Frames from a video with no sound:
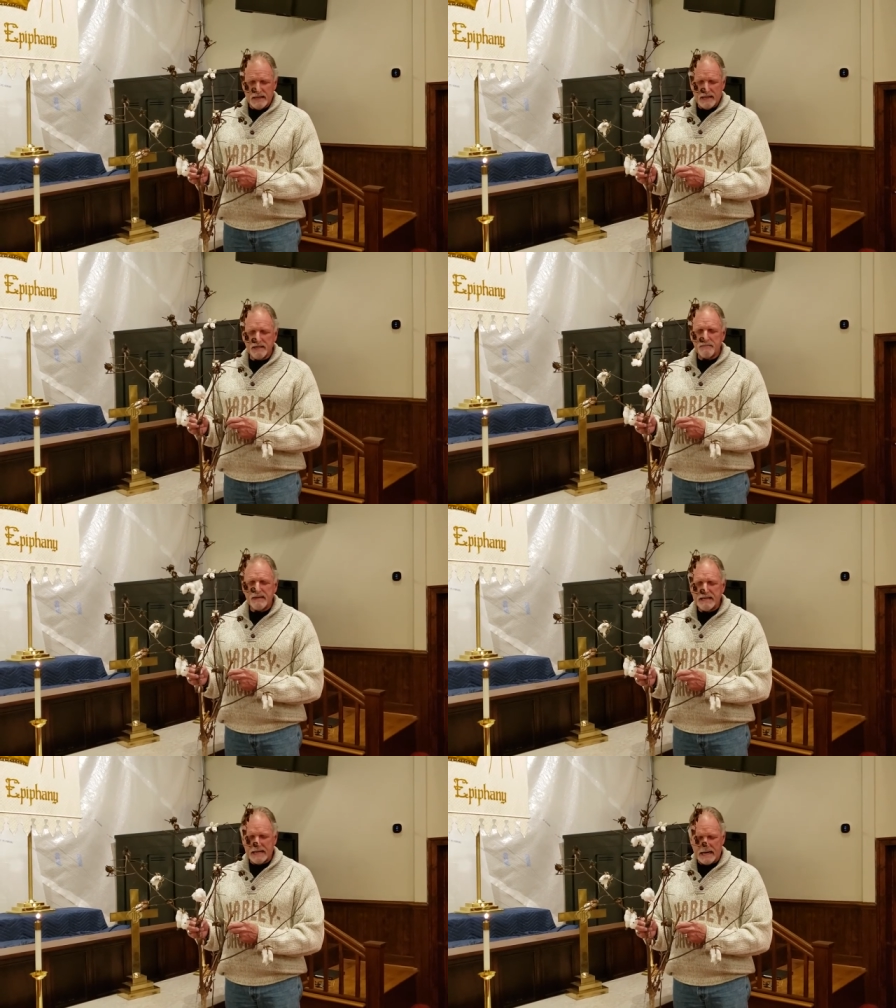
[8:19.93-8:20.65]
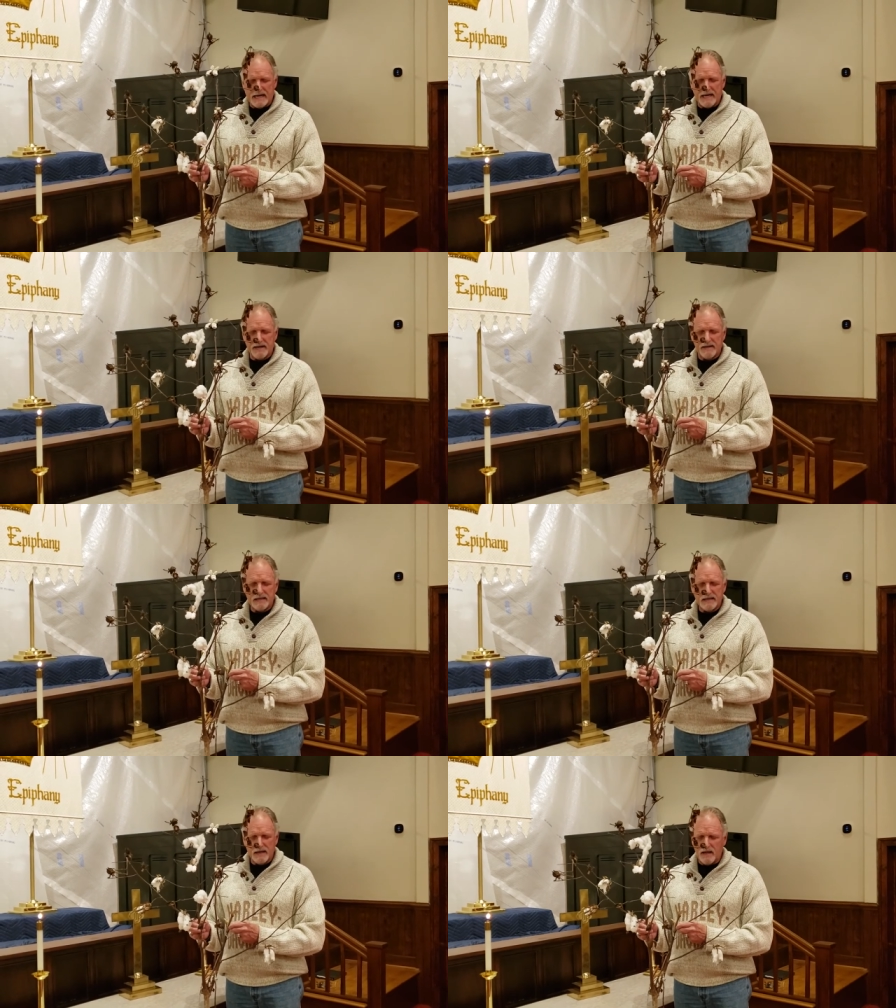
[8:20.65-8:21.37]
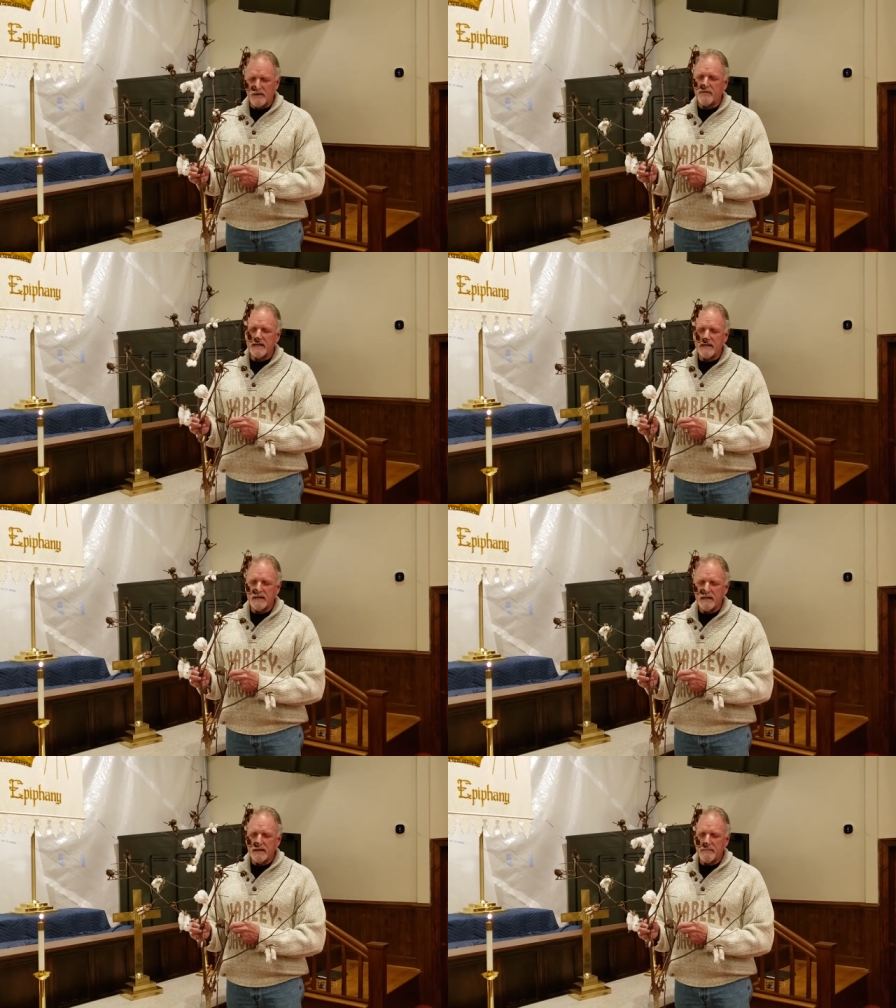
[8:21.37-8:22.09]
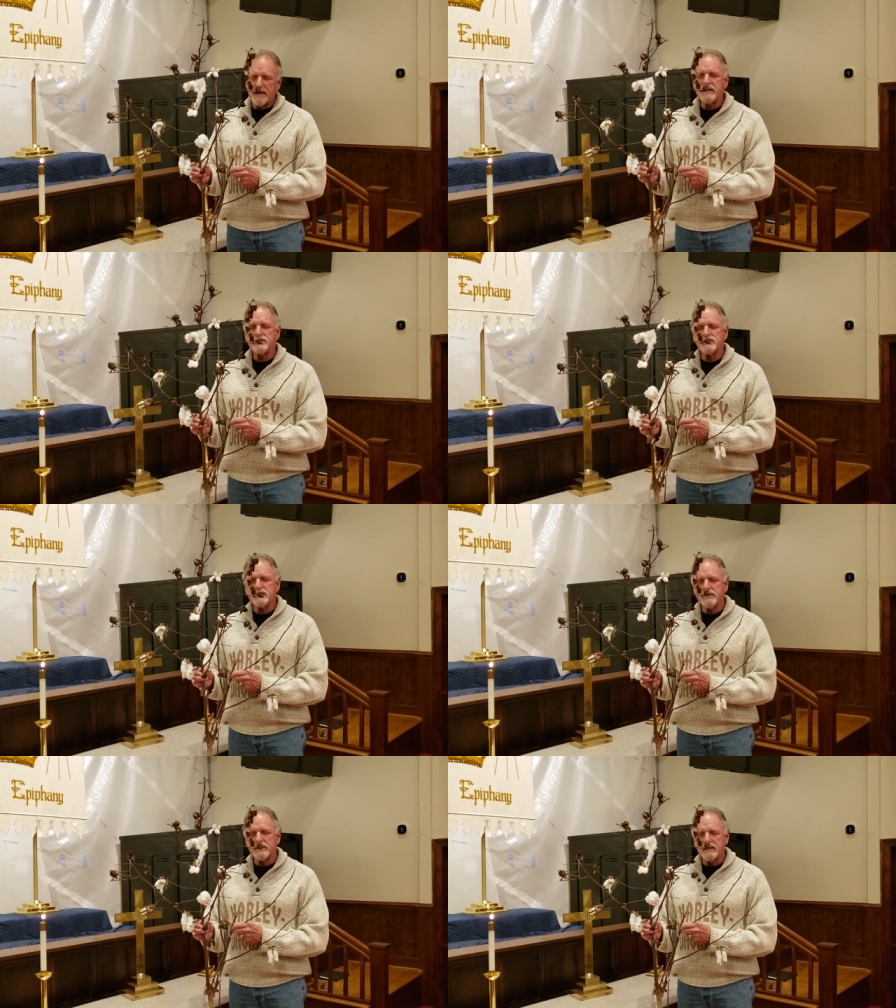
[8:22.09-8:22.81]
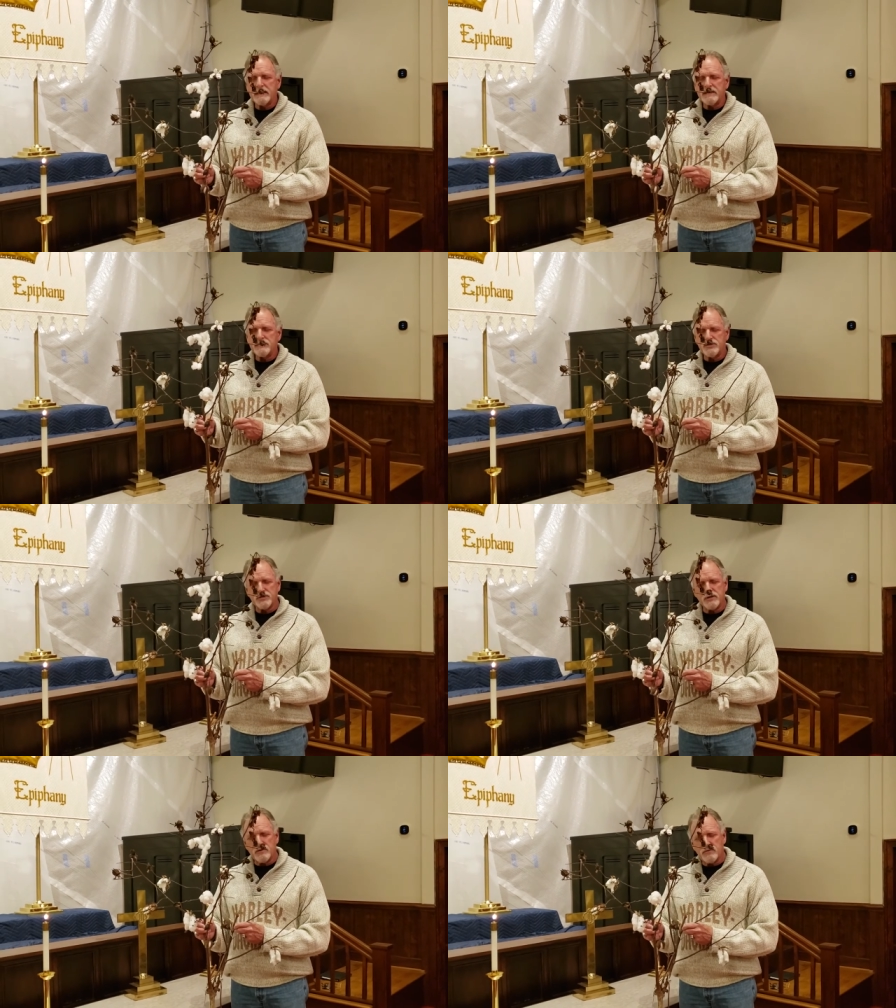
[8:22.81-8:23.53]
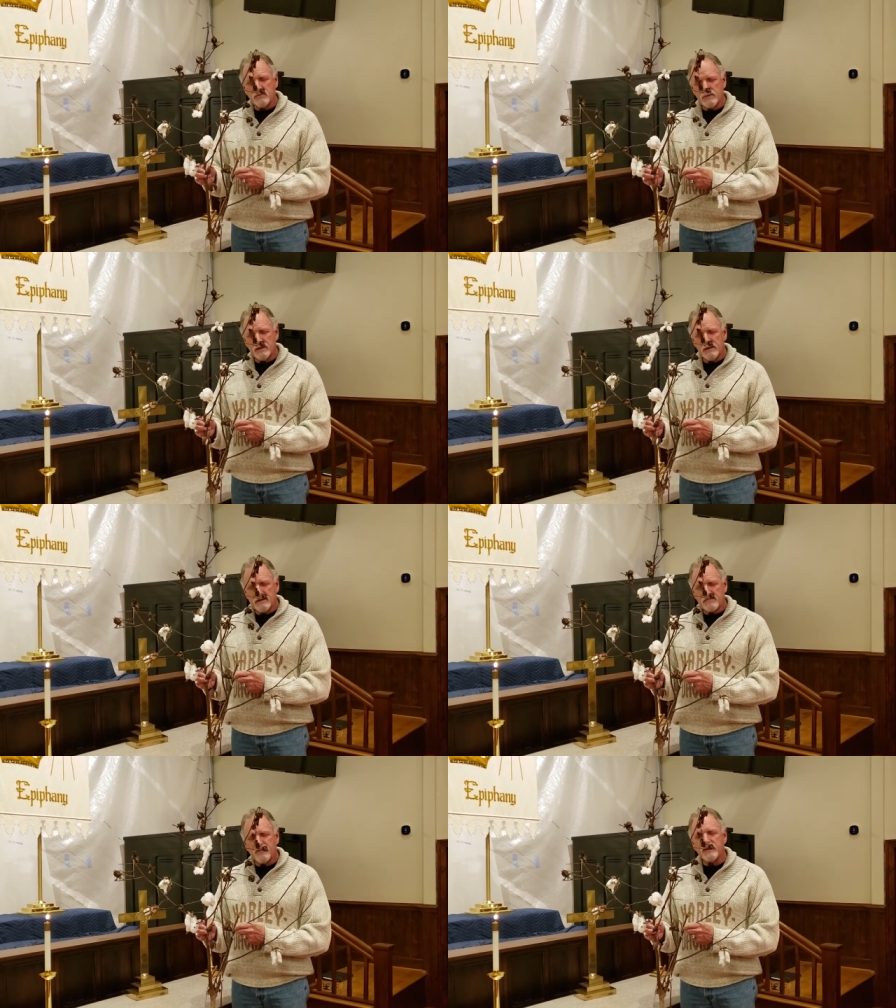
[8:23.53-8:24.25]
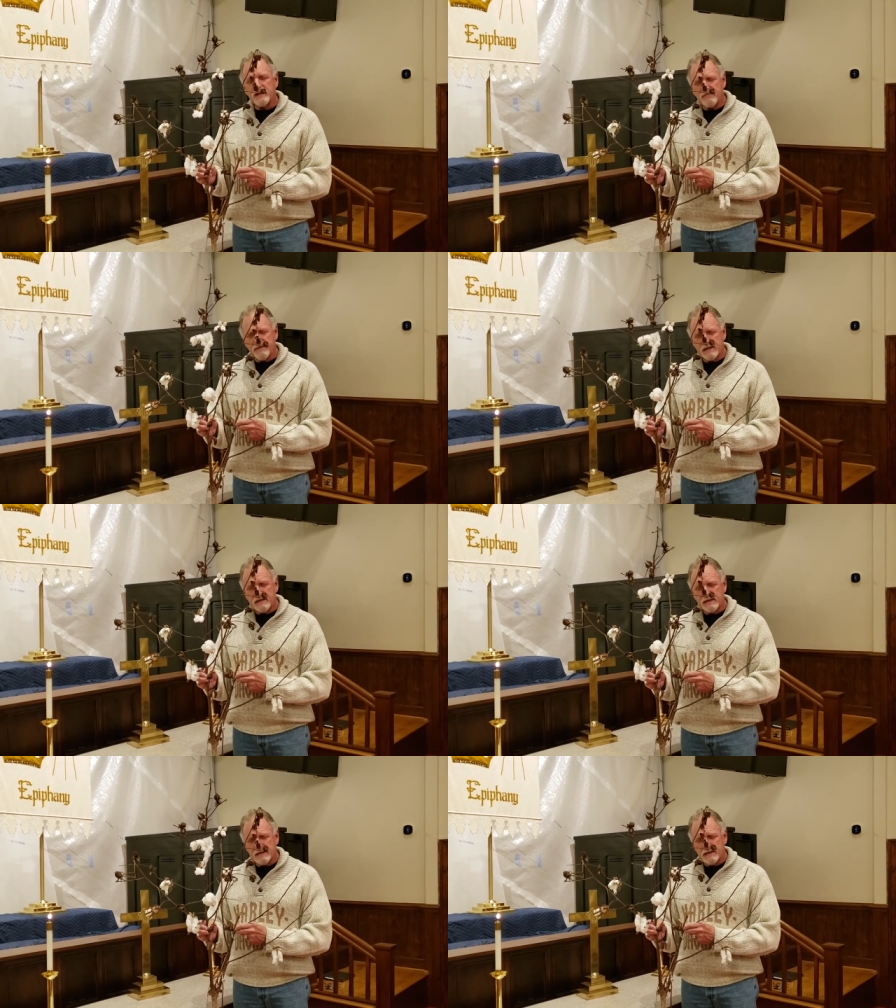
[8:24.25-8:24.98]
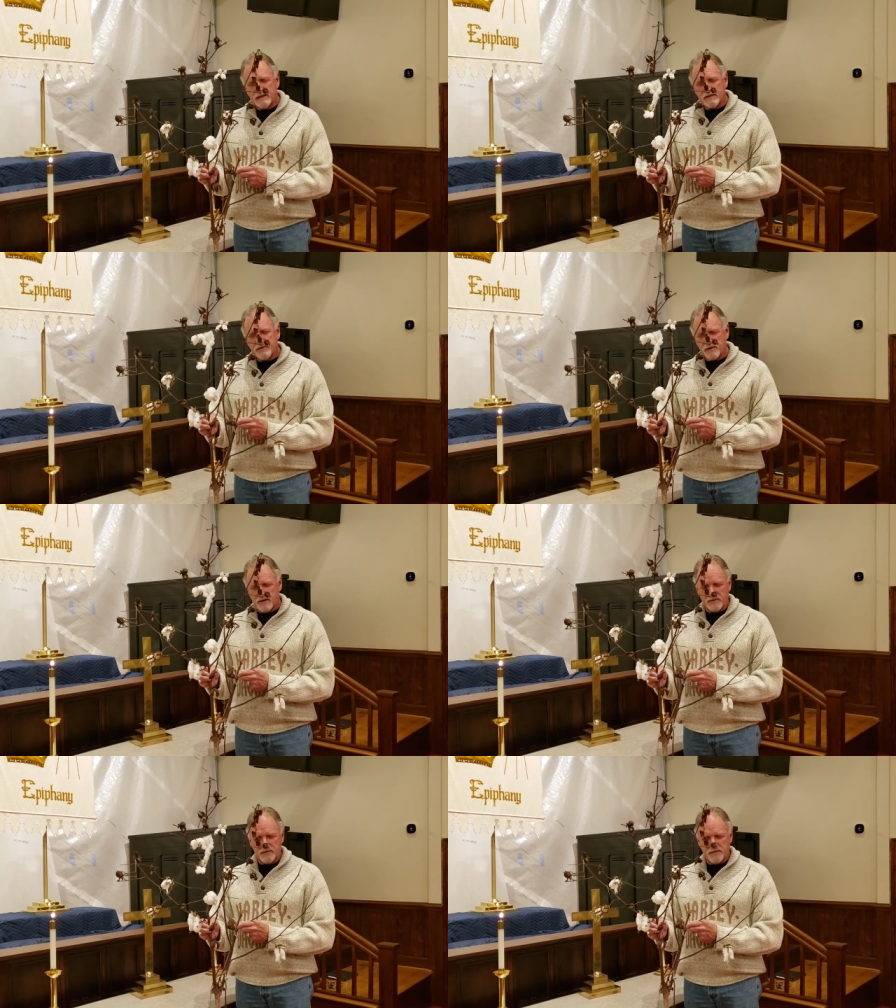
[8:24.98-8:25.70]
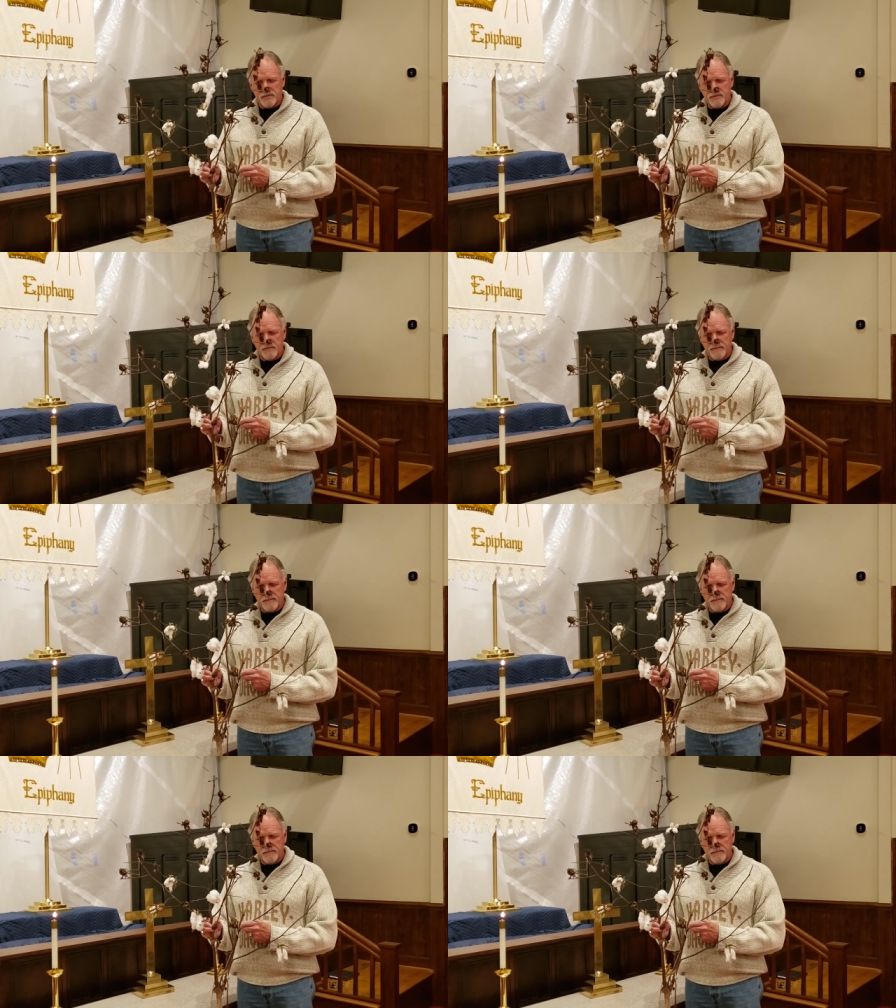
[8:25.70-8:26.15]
and to be kind, loving, patient, gentle, forgiving to others.